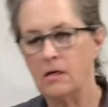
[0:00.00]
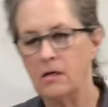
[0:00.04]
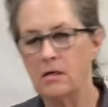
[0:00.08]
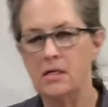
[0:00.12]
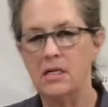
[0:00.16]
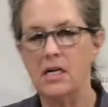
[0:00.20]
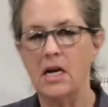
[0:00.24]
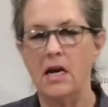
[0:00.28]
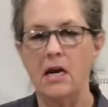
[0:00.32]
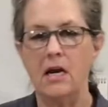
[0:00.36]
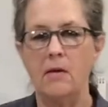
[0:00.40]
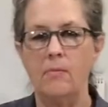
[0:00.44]

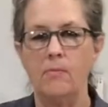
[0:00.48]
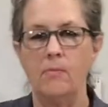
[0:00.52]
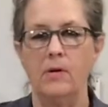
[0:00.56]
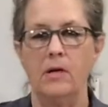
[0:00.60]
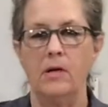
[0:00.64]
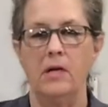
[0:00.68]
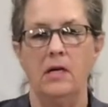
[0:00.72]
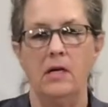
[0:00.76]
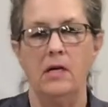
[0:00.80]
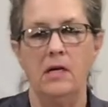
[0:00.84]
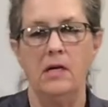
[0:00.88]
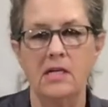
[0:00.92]
tape
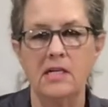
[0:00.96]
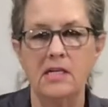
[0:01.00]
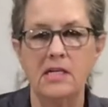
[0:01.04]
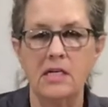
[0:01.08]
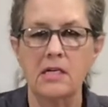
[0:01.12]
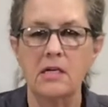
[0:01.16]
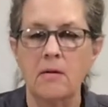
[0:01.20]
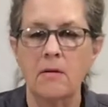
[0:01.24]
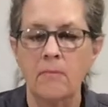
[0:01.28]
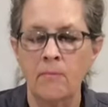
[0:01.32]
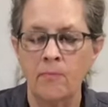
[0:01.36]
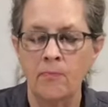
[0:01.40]

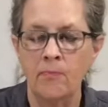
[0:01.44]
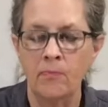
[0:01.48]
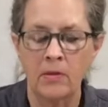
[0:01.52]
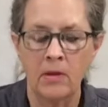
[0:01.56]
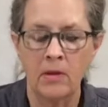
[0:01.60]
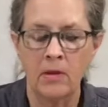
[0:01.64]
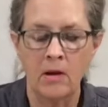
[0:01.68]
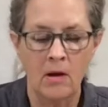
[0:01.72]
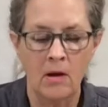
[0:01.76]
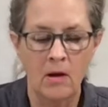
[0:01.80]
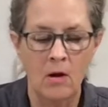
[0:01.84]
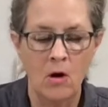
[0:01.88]
is
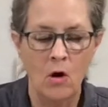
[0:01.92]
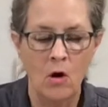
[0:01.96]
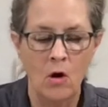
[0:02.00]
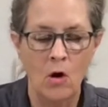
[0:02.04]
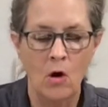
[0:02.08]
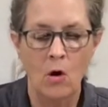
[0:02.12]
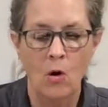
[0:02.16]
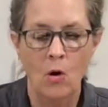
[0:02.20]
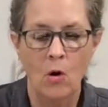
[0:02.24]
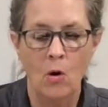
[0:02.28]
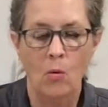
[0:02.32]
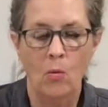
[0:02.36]

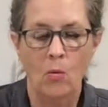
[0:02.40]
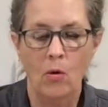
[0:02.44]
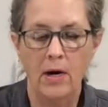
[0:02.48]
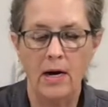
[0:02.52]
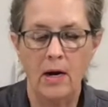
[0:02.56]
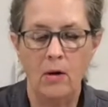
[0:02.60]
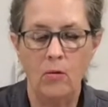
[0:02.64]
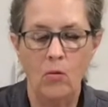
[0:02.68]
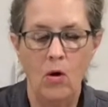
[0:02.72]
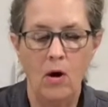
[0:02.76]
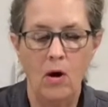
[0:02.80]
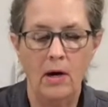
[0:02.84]
when
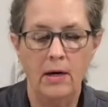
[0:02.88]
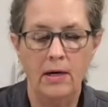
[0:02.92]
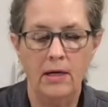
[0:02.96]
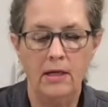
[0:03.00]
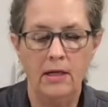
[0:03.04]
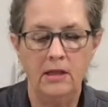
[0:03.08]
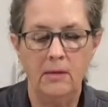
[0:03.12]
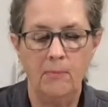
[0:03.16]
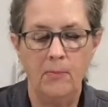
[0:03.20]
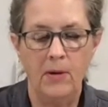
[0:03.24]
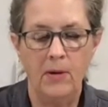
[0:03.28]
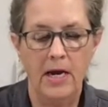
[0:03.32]
I
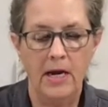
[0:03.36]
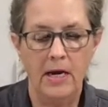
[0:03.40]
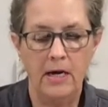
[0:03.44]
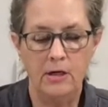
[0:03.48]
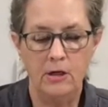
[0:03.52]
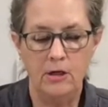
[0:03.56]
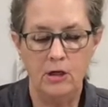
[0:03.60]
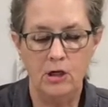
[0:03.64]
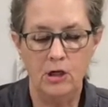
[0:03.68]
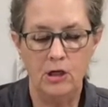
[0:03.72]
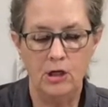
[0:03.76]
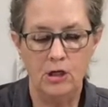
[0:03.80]
wanted the
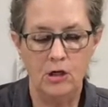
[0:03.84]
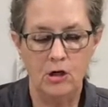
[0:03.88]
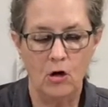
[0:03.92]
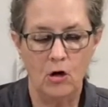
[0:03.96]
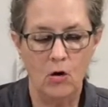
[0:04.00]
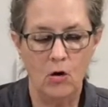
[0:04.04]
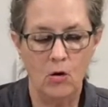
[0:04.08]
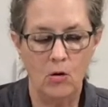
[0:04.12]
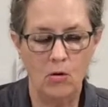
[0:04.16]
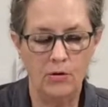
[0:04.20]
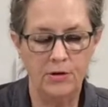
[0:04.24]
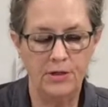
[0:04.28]
pages to
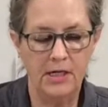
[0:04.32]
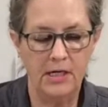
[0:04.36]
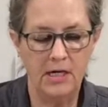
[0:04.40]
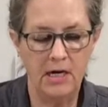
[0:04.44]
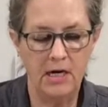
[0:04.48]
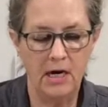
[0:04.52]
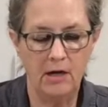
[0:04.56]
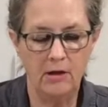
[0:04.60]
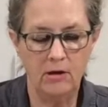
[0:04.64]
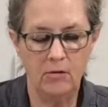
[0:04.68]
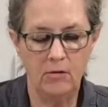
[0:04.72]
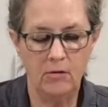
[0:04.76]
hold
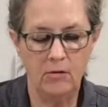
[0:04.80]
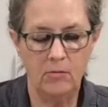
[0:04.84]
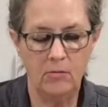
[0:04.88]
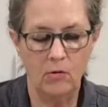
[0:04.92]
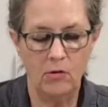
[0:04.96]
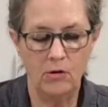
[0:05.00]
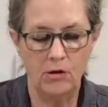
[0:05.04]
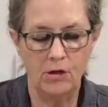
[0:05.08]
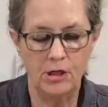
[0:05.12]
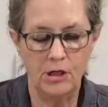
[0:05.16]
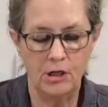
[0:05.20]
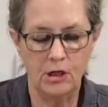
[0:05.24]
together more
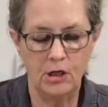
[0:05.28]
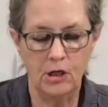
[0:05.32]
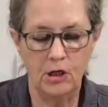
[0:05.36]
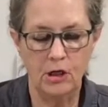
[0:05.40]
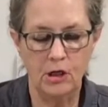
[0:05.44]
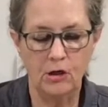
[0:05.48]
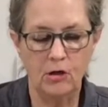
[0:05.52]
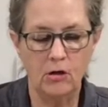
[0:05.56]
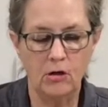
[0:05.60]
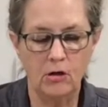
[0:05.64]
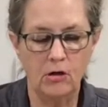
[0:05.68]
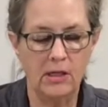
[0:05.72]

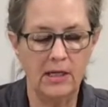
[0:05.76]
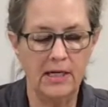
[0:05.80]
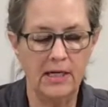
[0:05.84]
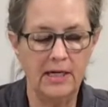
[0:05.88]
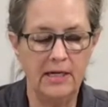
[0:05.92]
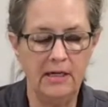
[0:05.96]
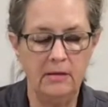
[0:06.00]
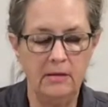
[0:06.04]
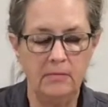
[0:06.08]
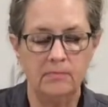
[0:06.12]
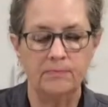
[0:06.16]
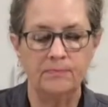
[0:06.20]

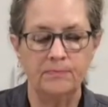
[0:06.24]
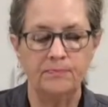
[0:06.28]
securely,